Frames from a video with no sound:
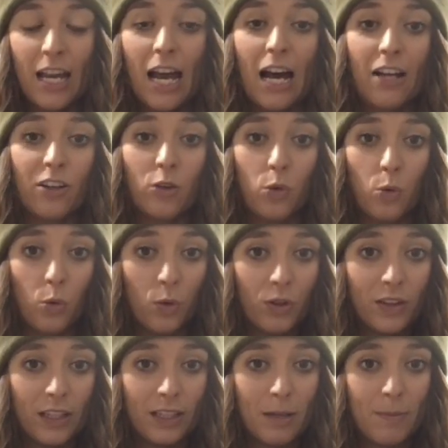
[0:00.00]
A cool
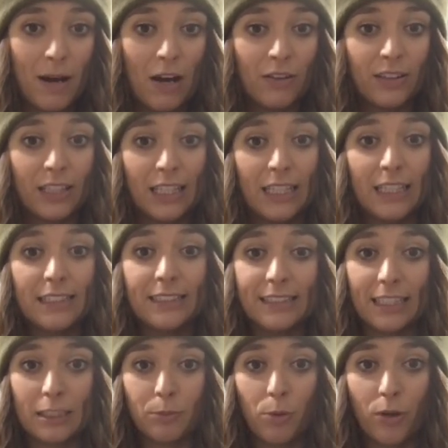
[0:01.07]
thing about the
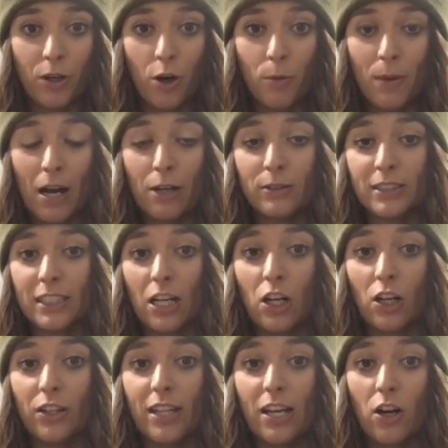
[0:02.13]
6.0 mounts
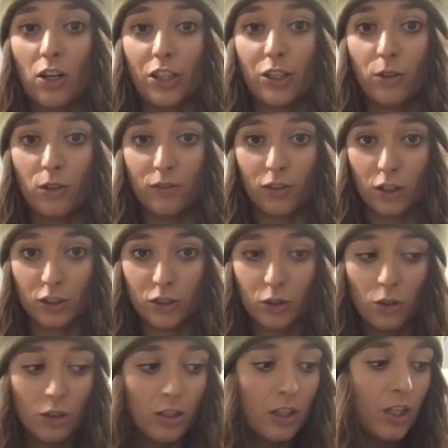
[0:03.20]
are they are
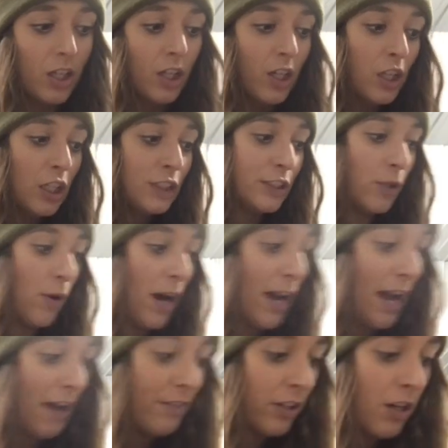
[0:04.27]
universal. So I
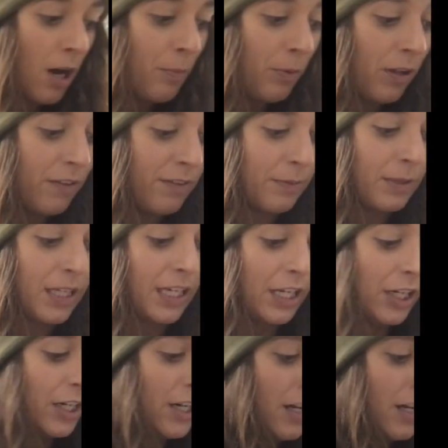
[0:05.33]
have a couple of them here.